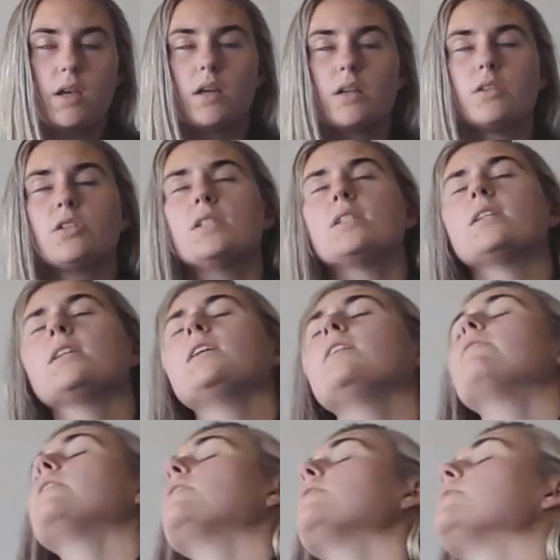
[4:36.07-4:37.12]
And she's
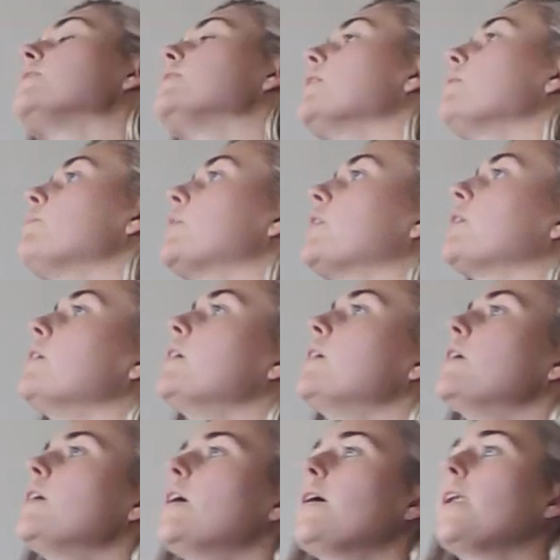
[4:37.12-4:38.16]
even dumber,
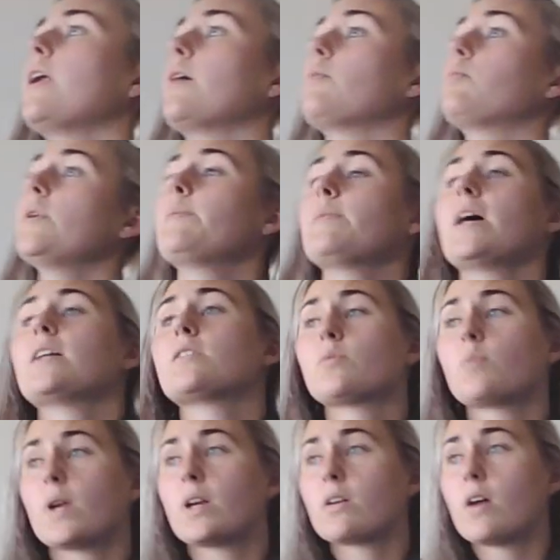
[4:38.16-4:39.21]
and I rip that
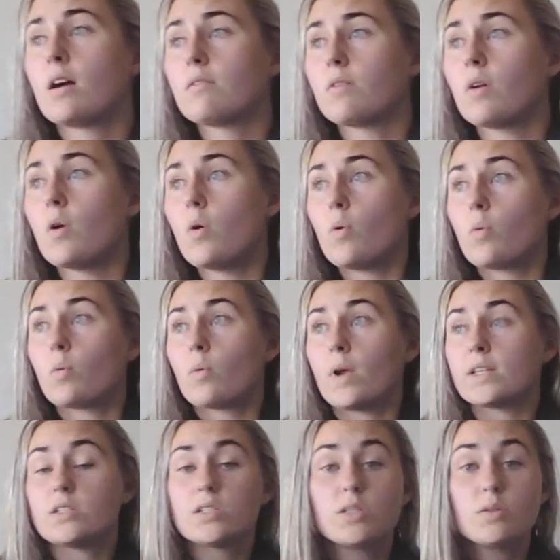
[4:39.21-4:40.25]
sweater off
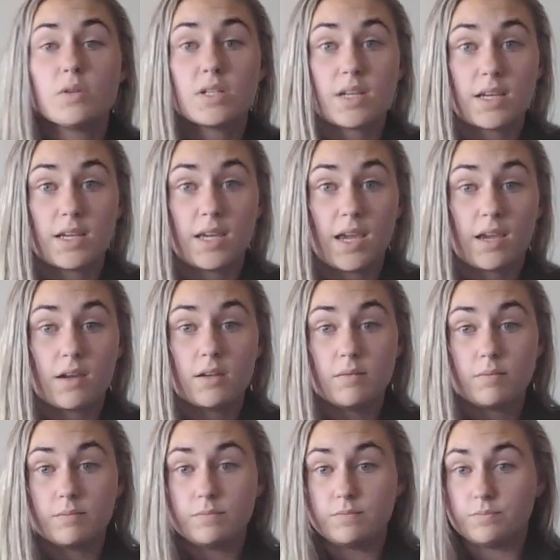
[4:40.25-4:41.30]
as soon as I
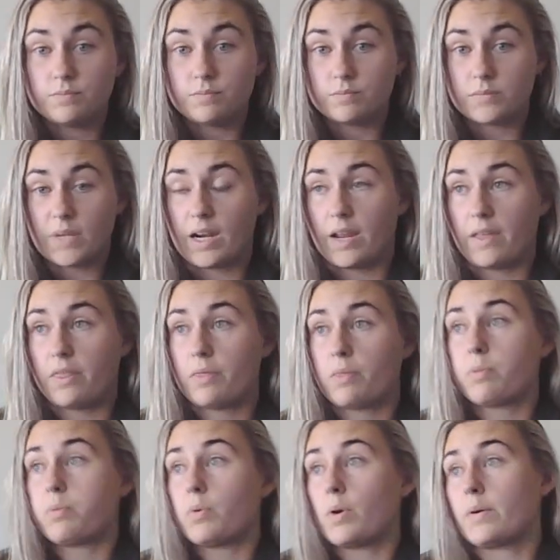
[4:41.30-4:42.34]
can, and I
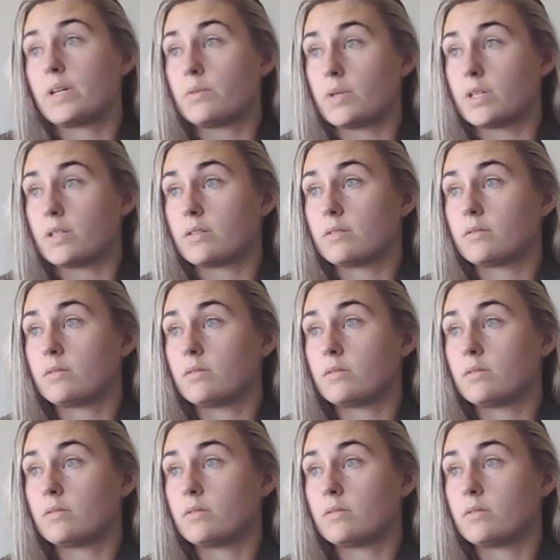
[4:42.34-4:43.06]
throw it to her.